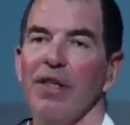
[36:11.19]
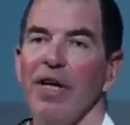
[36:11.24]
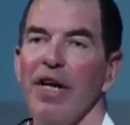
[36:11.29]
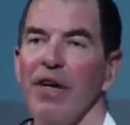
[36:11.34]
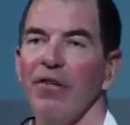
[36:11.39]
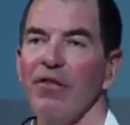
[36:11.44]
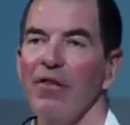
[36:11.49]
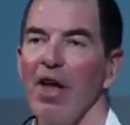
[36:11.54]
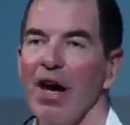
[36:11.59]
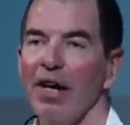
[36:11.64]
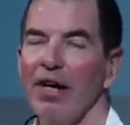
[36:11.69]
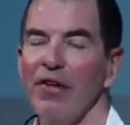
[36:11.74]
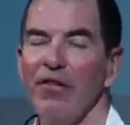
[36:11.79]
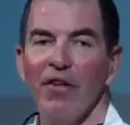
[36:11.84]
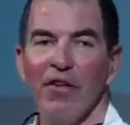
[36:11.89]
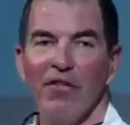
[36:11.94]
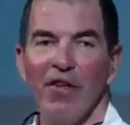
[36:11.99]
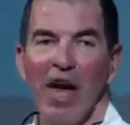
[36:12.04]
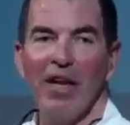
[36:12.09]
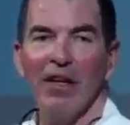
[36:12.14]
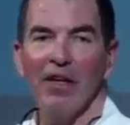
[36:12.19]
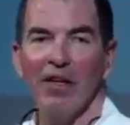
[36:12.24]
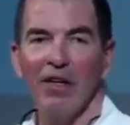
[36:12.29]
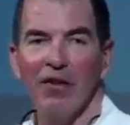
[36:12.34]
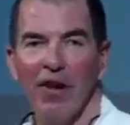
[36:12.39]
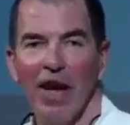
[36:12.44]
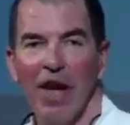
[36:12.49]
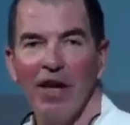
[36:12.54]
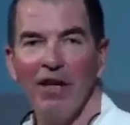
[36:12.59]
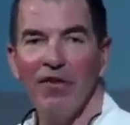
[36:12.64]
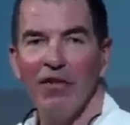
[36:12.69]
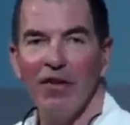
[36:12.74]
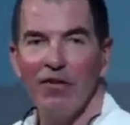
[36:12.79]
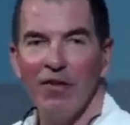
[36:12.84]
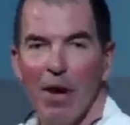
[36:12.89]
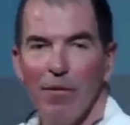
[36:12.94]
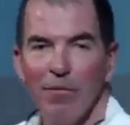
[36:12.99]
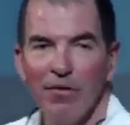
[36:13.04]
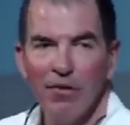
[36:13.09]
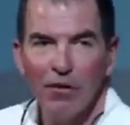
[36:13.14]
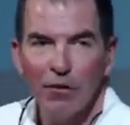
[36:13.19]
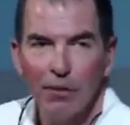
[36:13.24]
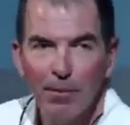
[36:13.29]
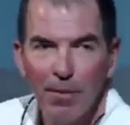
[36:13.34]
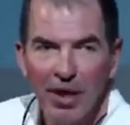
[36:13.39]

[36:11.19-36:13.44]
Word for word: Kiyosaki says, I look around, he says, I'm still